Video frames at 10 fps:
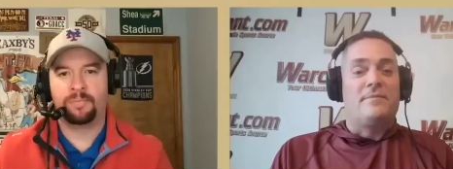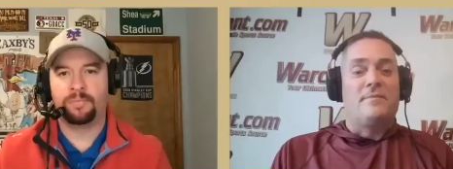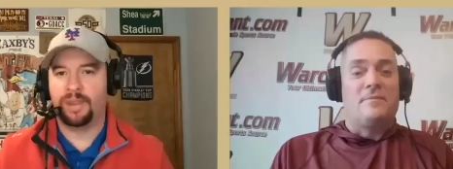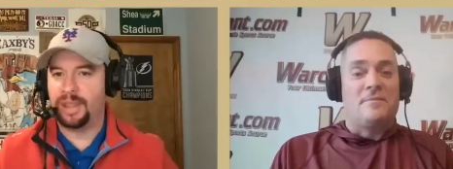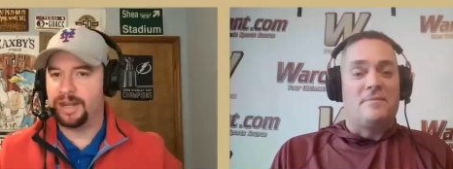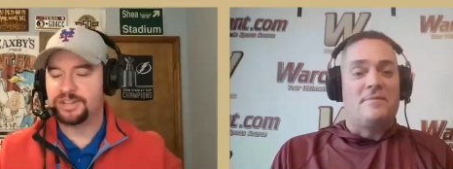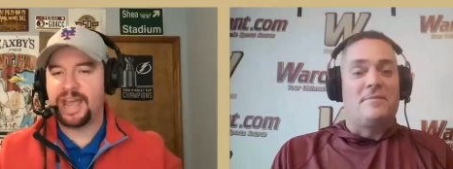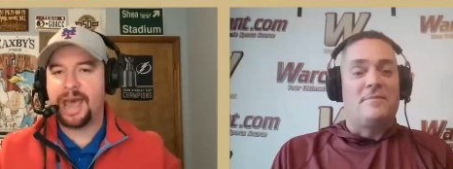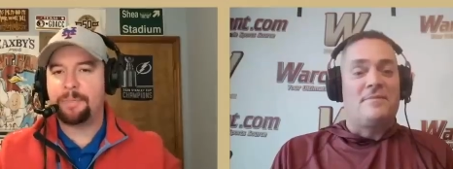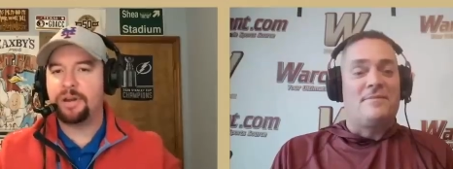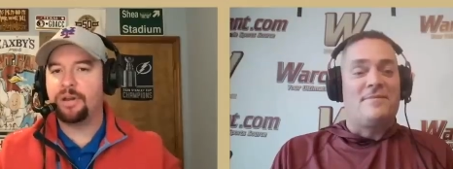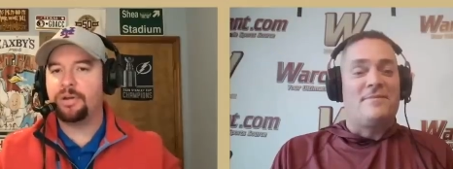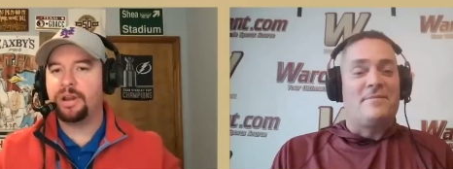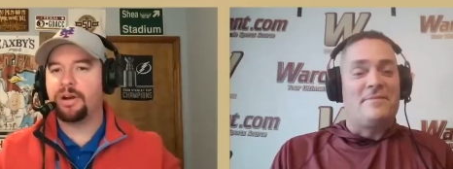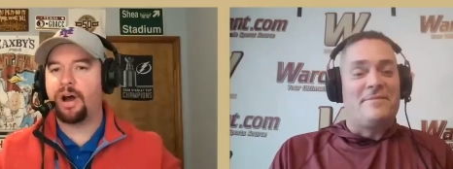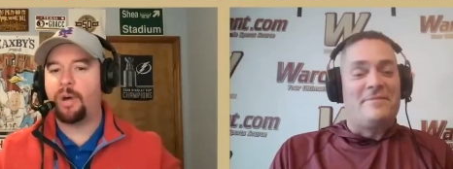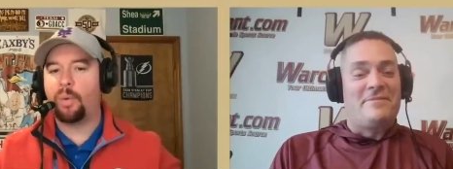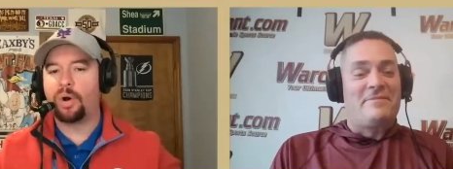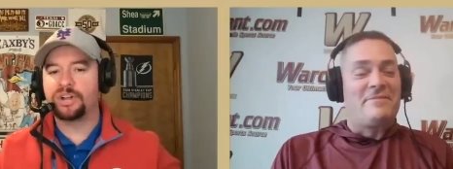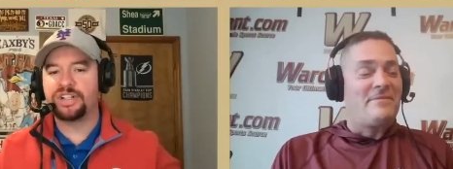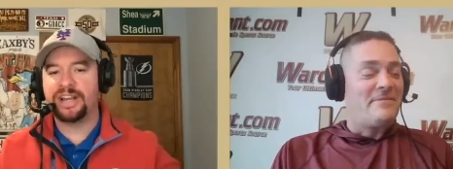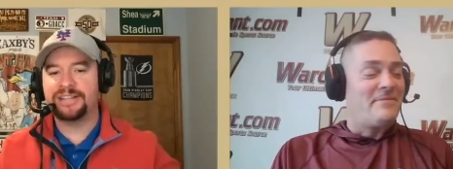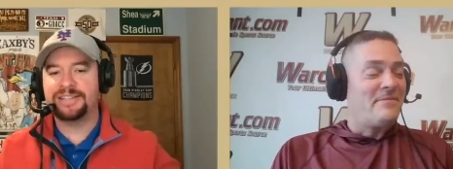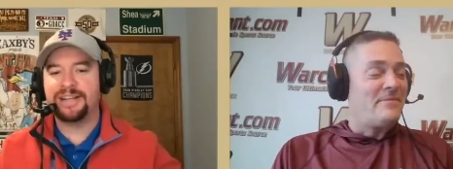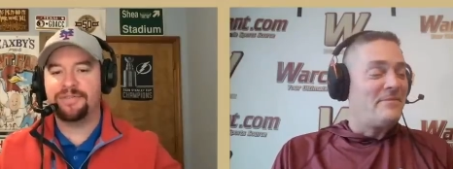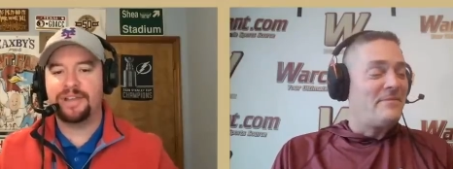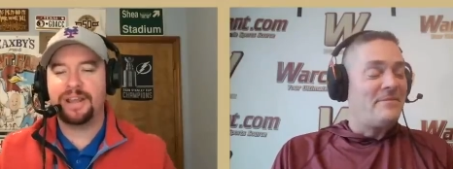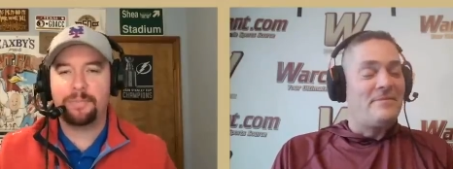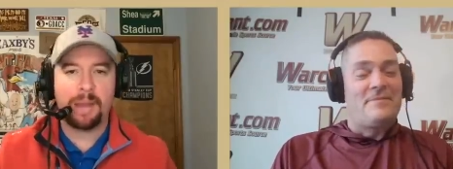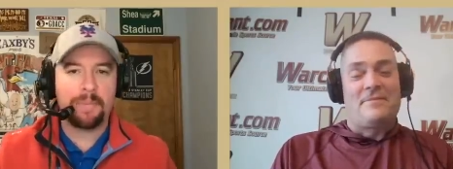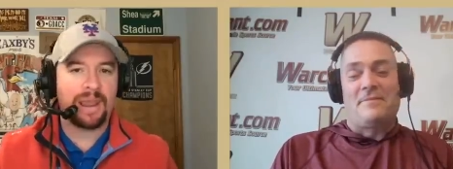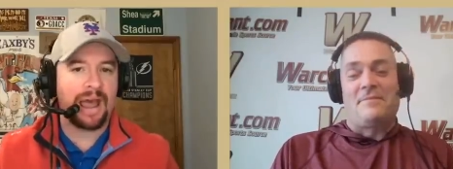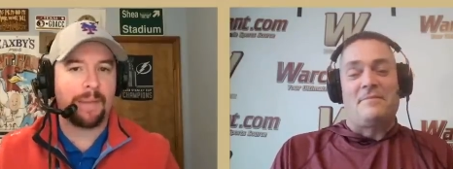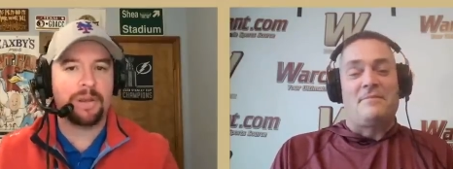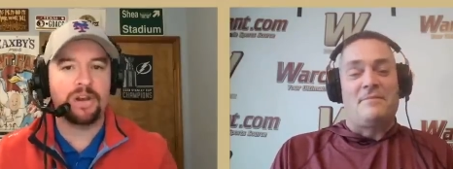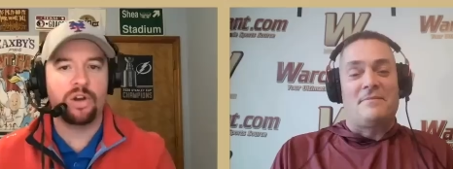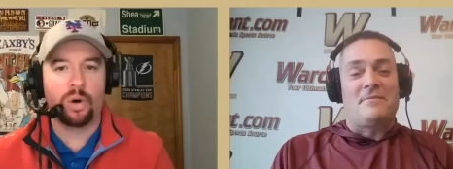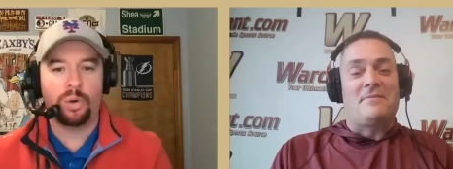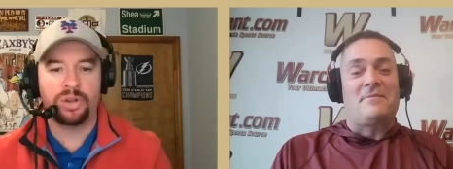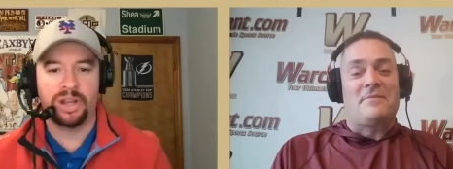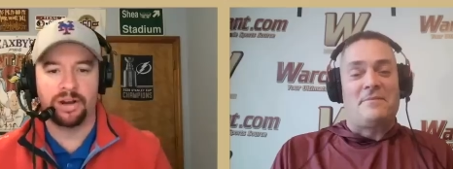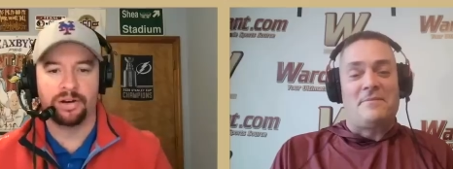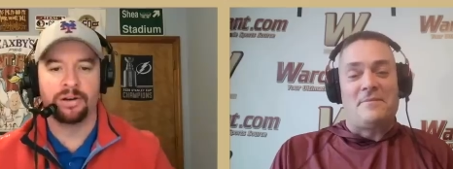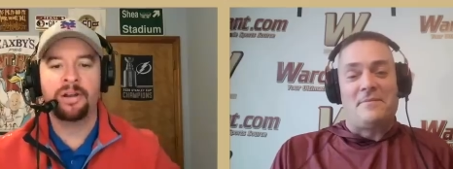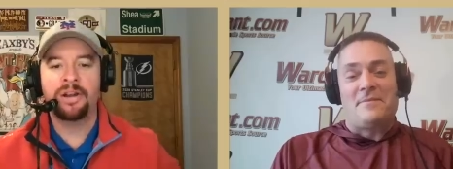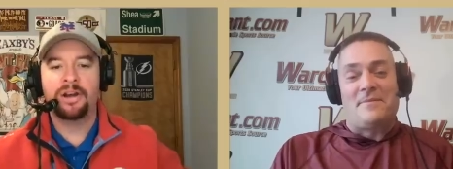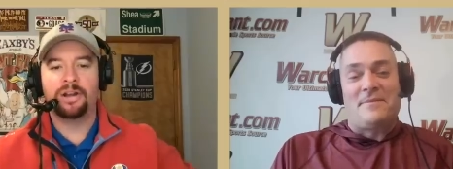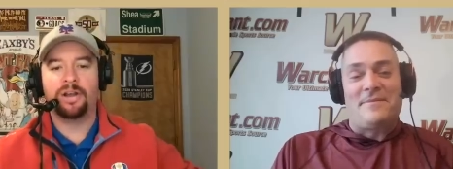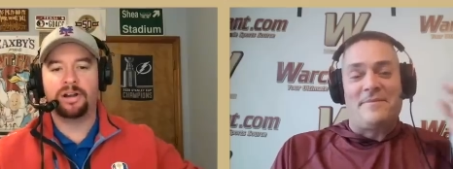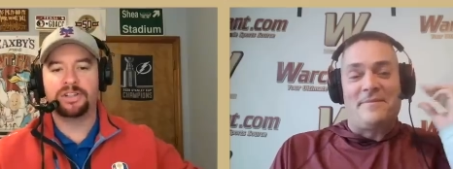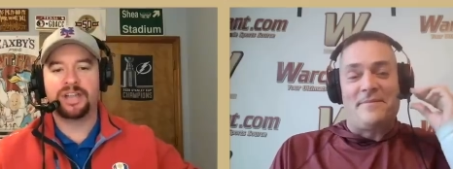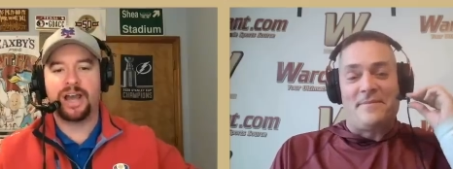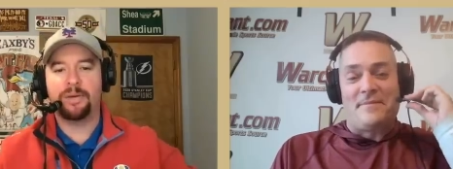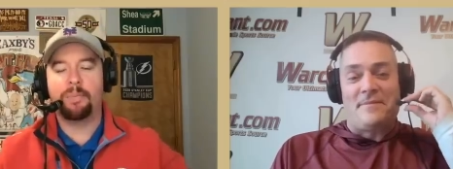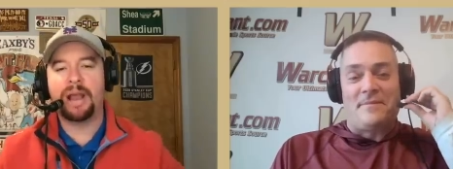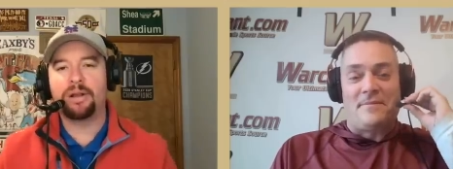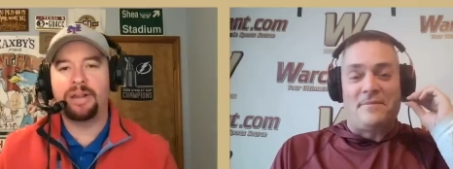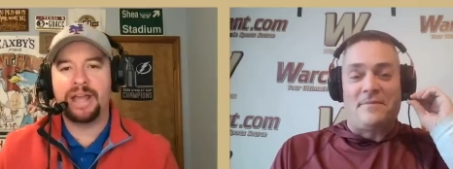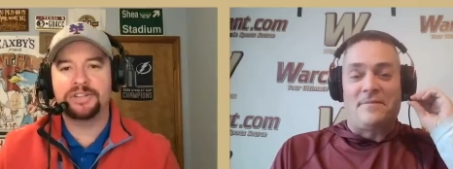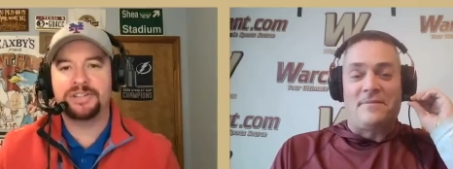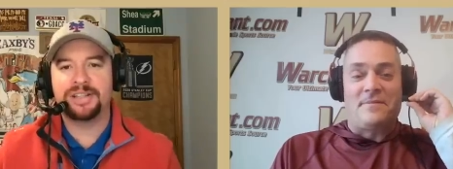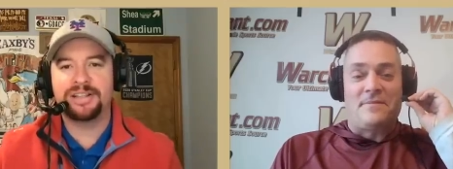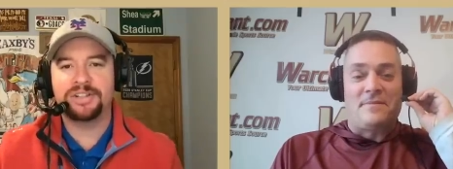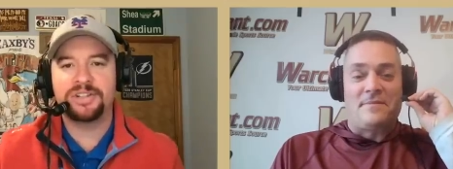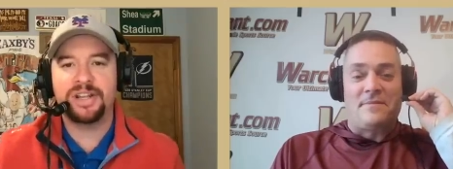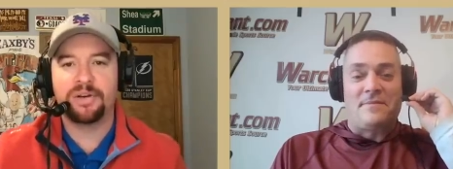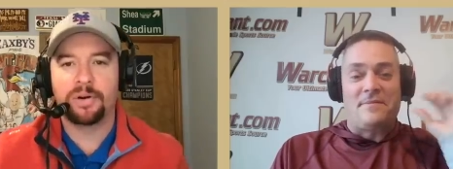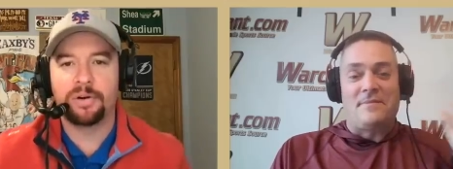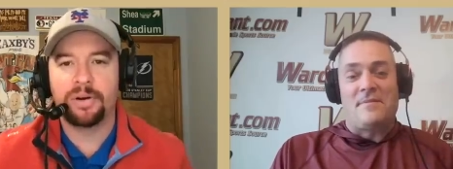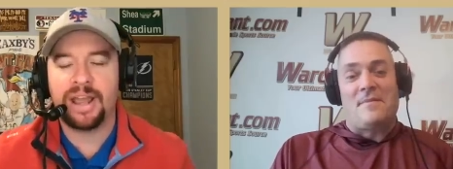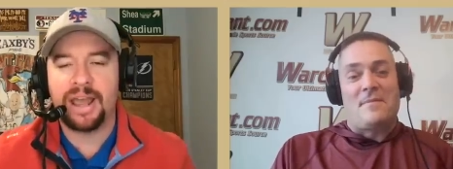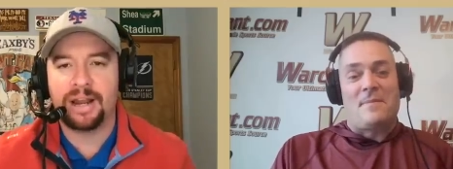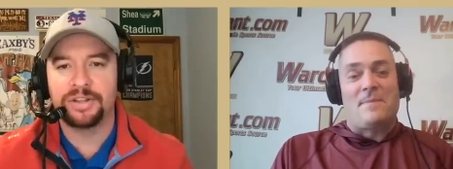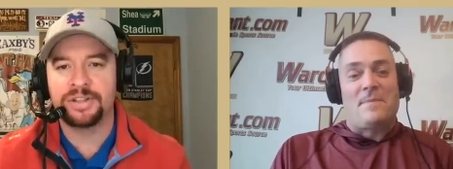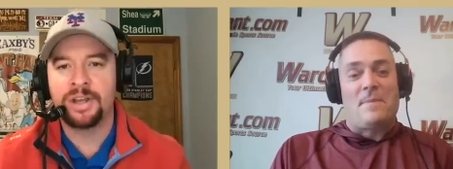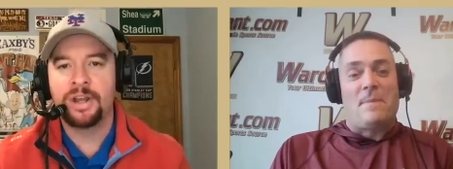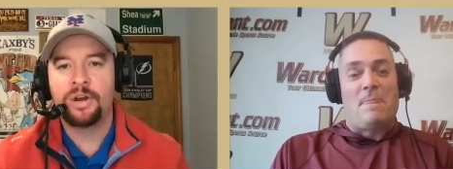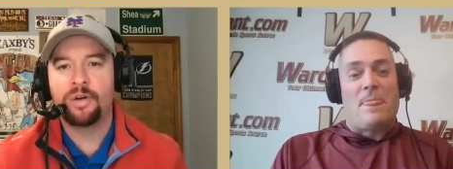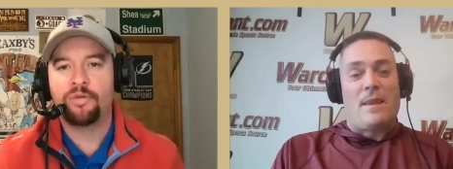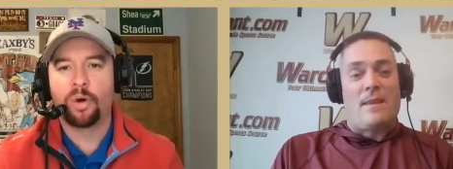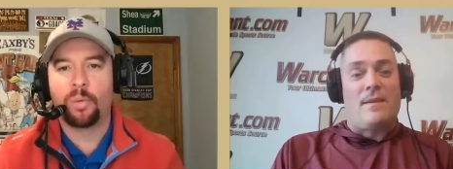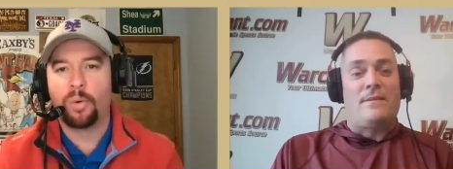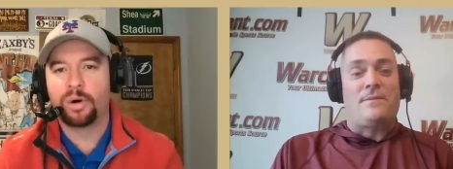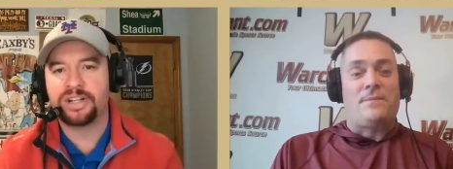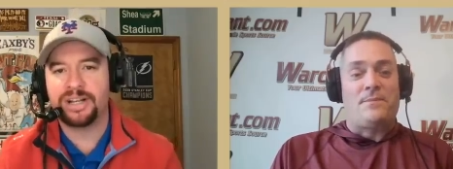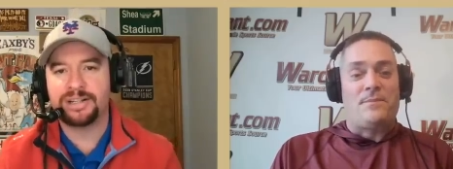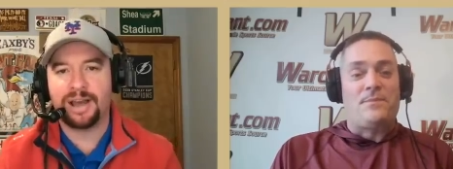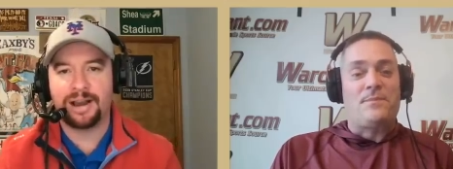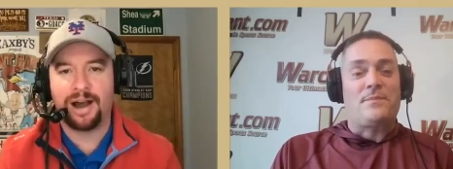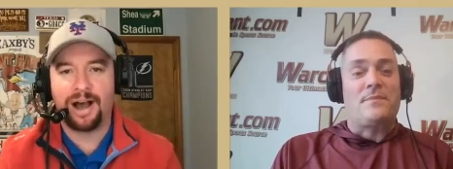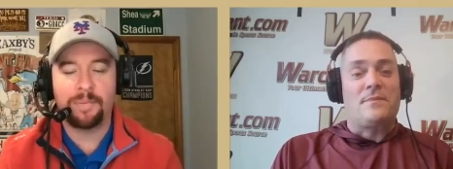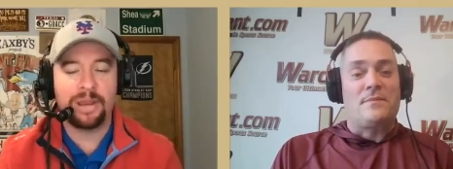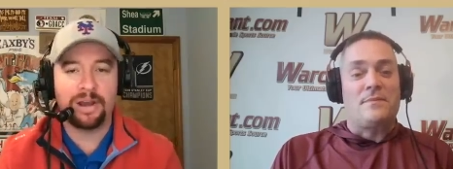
Speaker 1: And it's a happy new year on WarChant T V, maybe a happy Noel year, alongside Michael Langston, the senior recruiting analyst for WarChant dot com.